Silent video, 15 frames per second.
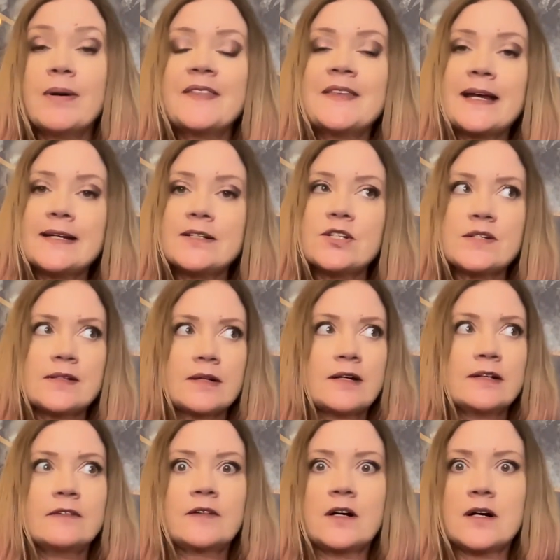but that just
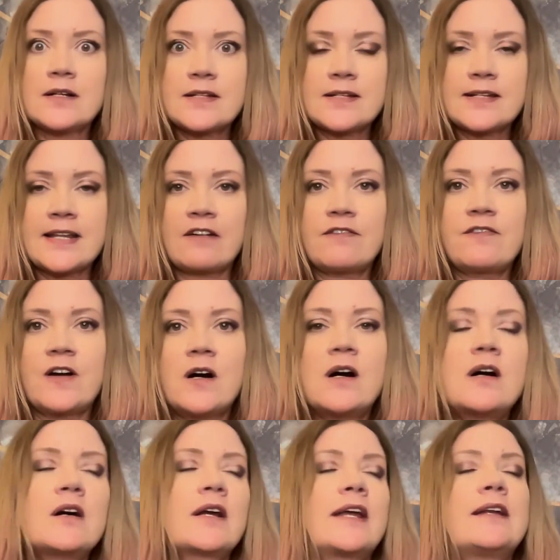kind of causes that
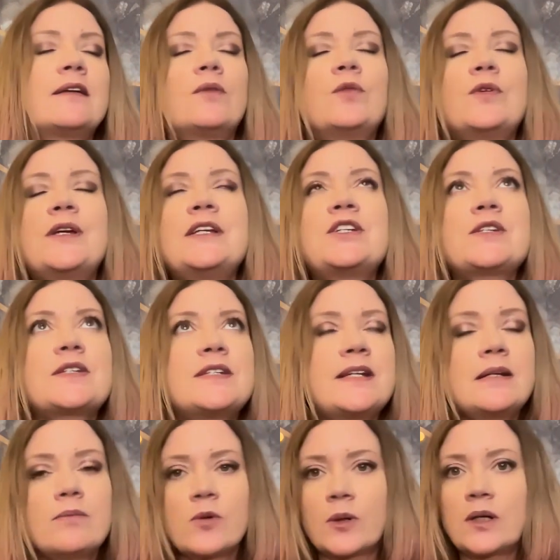fog, and we just
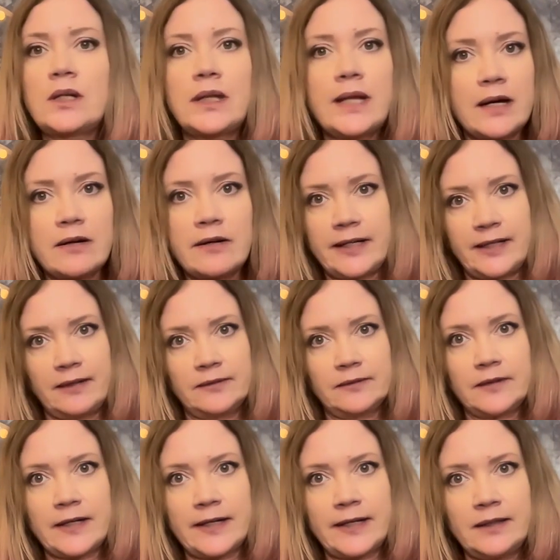need more clarity,
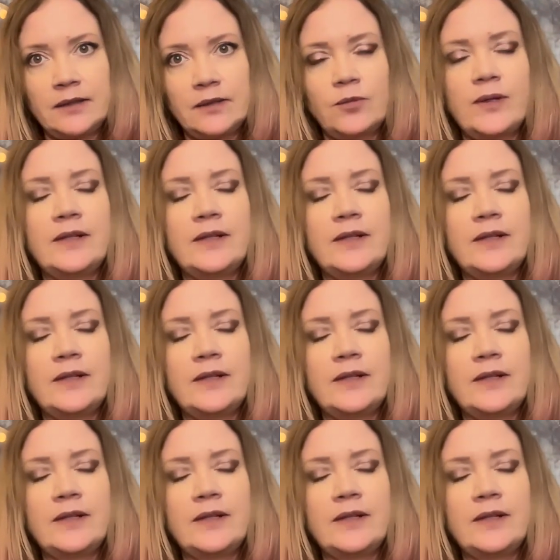right?